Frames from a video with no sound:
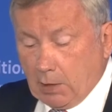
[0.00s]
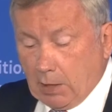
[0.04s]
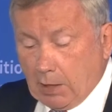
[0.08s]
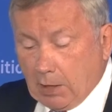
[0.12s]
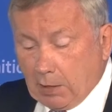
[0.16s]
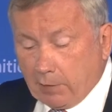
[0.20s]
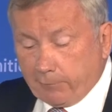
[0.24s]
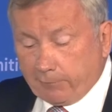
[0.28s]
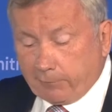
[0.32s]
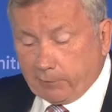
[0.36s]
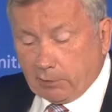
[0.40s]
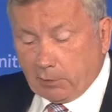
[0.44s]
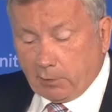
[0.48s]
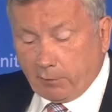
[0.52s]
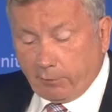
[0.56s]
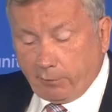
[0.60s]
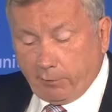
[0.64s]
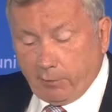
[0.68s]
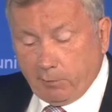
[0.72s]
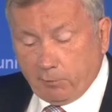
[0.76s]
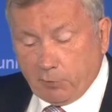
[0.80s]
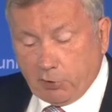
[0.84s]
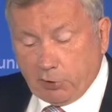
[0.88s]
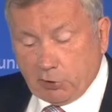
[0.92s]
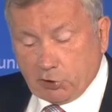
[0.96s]
After
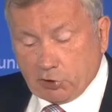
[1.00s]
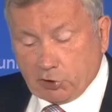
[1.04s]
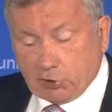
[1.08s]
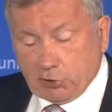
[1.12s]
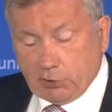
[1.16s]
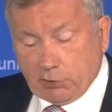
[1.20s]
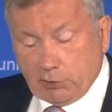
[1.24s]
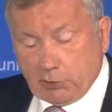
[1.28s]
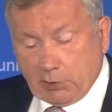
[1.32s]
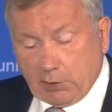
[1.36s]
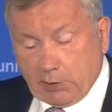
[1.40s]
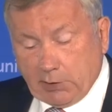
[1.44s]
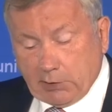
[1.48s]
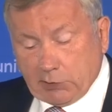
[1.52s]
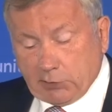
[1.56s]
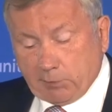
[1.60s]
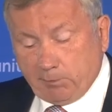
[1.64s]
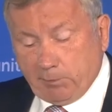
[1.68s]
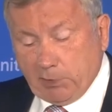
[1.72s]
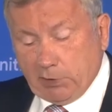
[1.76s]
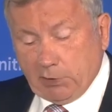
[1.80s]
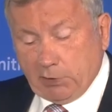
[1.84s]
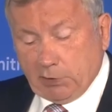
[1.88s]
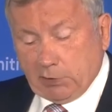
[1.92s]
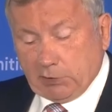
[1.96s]
the munition has
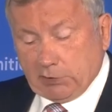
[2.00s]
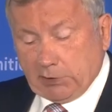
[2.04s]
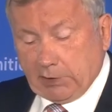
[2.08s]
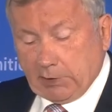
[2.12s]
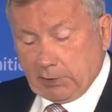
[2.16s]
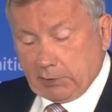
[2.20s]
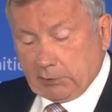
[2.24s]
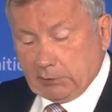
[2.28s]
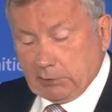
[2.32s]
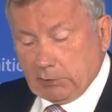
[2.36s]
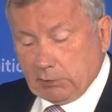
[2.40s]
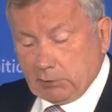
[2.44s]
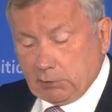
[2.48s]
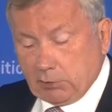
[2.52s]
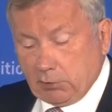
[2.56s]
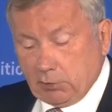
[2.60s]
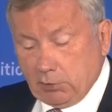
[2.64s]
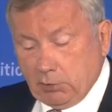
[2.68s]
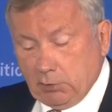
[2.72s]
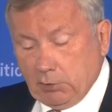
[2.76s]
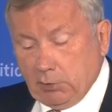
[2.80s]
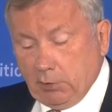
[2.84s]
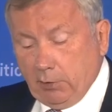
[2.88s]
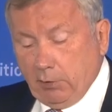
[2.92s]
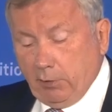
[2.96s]
been detected,
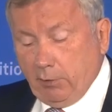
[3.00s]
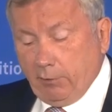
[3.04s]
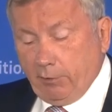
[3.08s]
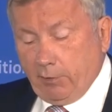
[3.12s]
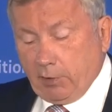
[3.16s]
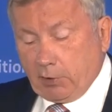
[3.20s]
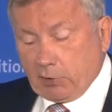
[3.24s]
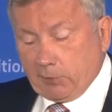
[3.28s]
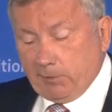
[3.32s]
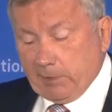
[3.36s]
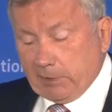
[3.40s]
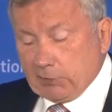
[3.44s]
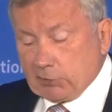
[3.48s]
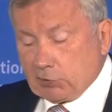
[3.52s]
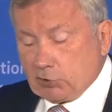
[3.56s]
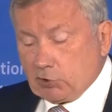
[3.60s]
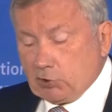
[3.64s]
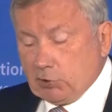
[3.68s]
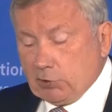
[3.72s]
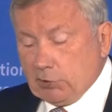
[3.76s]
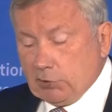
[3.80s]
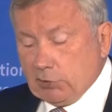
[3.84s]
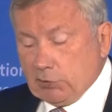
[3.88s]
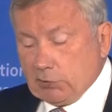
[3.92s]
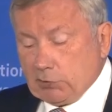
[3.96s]
the
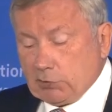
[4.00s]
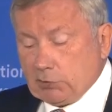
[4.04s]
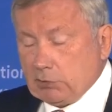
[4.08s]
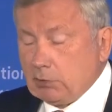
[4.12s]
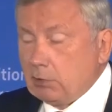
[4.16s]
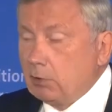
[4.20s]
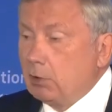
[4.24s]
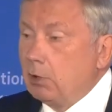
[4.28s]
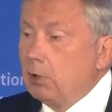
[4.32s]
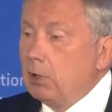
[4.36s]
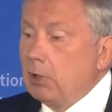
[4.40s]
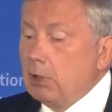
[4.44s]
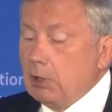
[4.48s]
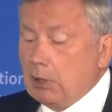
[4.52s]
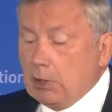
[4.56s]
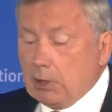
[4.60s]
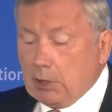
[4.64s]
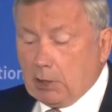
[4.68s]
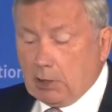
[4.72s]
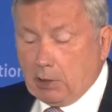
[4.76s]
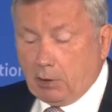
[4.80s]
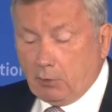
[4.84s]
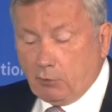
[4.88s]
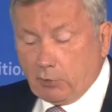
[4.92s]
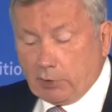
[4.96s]
question is,
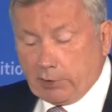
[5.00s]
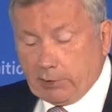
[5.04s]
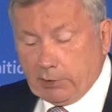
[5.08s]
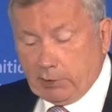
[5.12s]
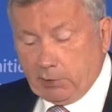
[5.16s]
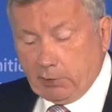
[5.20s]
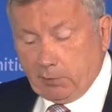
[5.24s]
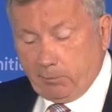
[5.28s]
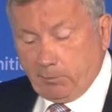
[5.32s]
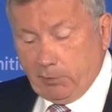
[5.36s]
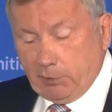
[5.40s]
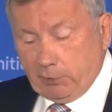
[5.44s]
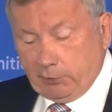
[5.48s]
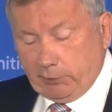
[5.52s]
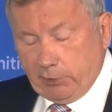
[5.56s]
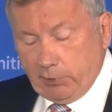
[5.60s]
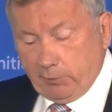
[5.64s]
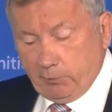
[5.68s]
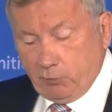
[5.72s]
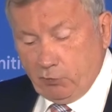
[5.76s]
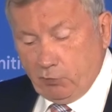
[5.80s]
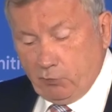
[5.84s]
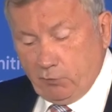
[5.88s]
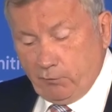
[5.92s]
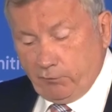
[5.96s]
how can it be
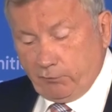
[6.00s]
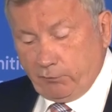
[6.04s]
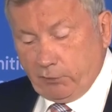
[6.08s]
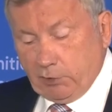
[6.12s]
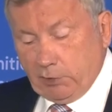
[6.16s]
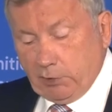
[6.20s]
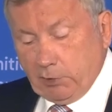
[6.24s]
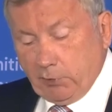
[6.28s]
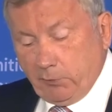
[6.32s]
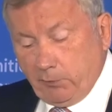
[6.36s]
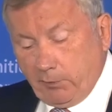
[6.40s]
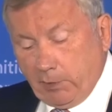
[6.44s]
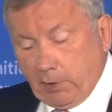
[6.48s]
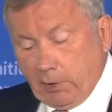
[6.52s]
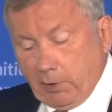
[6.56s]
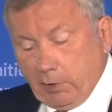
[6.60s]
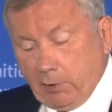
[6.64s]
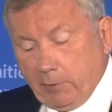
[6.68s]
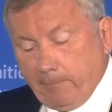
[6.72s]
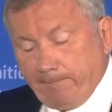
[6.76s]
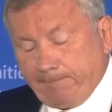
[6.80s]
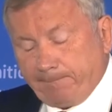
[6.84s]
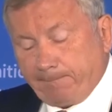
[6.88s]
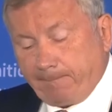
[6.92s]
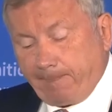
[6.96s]
removed in a
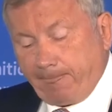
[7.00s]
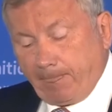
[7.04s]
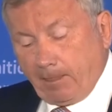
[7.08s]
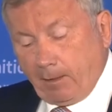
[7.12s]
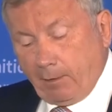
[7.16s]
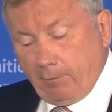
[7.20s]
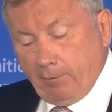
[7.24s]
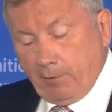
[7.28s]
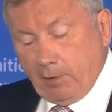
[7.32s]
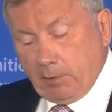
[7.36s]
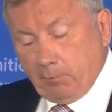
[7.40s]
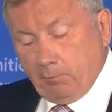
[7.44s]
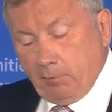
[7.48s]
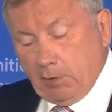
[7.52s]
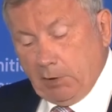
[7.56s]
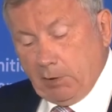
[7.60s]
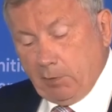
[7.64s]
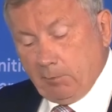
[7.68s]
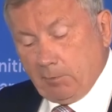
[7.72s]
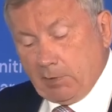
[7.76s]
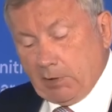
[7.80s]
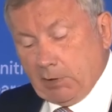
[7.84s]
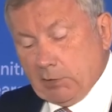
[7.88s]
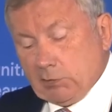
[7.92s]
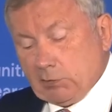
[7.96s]
way that
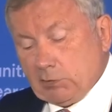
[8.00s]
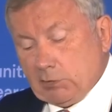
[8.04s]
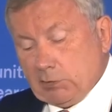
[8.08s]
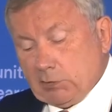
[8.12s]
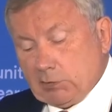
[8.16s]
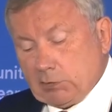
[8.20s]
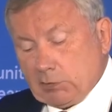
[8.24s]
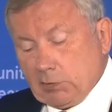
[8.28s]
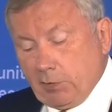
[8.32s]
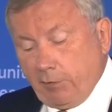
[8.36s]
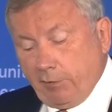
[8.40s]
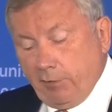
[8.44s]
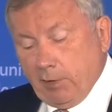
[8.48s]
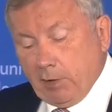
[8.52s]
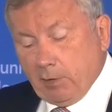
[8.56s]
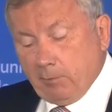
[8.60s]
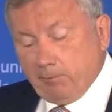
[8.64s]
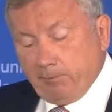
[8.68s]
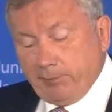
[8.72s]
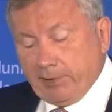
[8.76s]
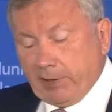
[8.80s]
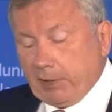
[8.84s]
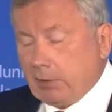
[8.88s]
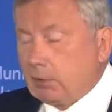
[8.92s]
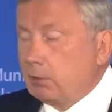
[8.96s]
minimizes the
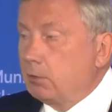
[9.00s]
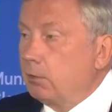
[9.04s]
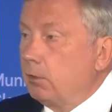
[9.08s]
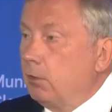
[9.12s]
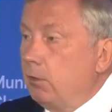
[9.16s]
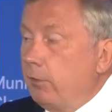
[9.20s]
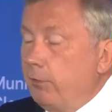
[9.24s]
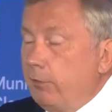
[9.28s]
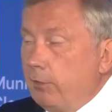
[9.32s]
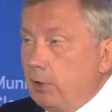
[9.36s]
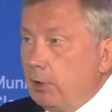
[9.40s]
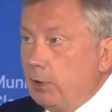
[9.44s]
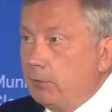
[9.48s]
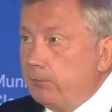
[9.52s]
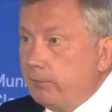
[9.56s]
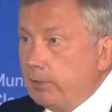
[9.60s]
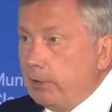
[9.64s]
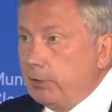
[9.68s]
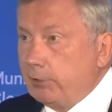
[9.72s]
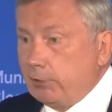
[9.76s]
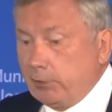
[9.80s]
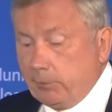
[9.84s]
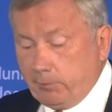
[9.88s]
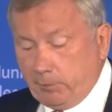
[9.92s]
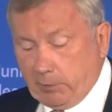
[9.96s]
impact on the
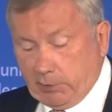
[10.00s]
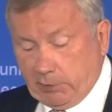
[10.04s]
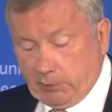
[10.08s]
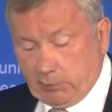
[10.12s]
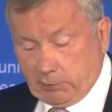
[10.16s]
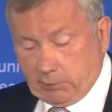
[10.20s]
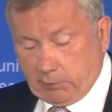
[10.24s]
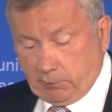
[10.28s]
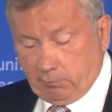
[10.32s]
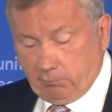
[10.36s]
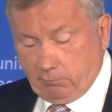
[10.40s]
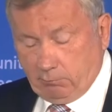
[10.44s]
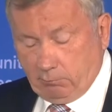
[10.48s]
environment?